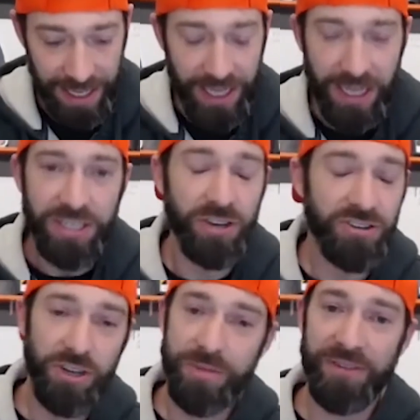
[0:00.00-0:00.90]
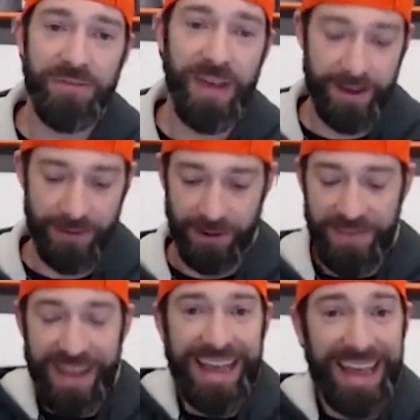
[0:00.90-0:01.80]
So do me a favor.
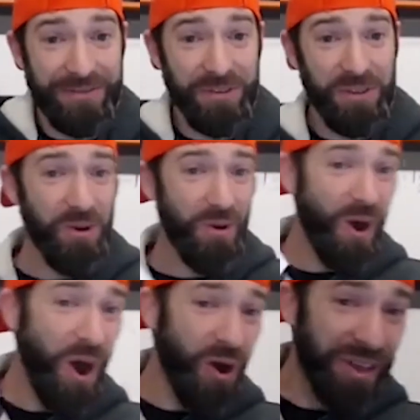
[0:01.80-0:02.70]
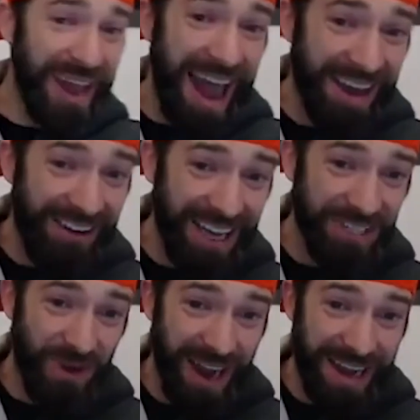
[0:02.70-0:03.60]
If you owe the
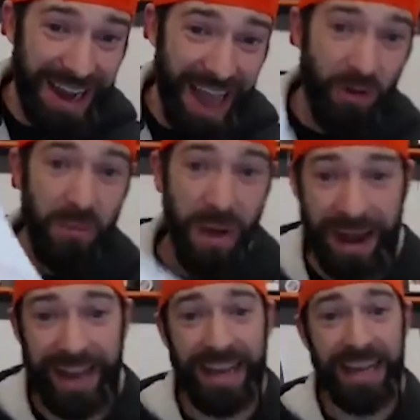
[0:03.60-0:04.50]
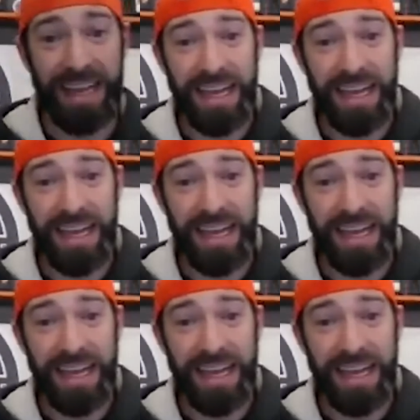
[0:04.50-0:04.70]
IRS right now money,